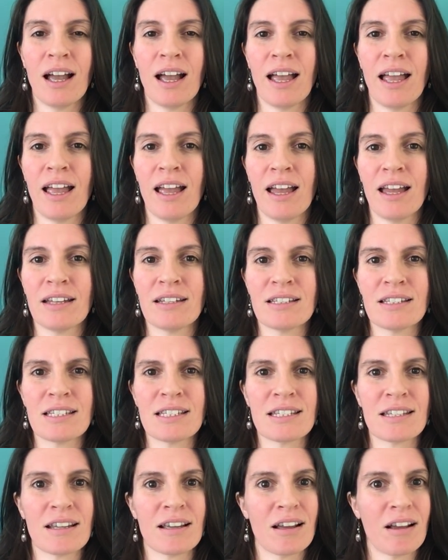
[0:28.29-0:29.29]

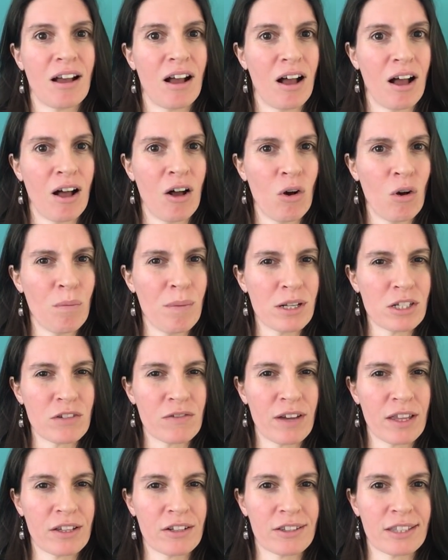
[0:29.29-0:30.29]
and a whole bunch
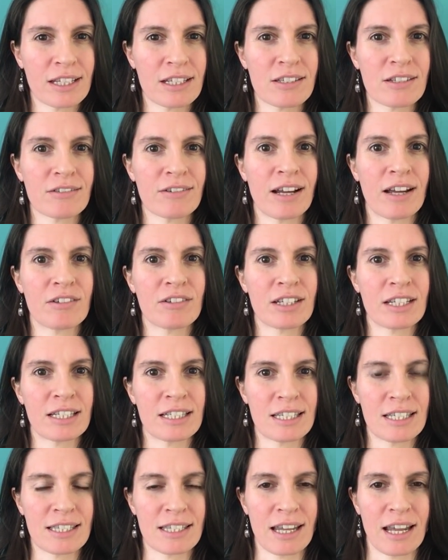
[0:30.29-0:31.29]
of other things around
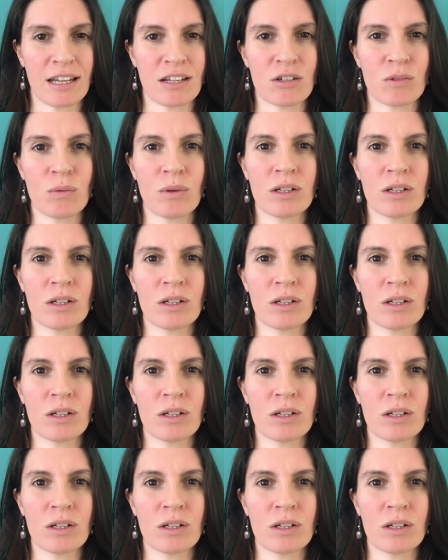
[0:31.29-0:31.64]
consent.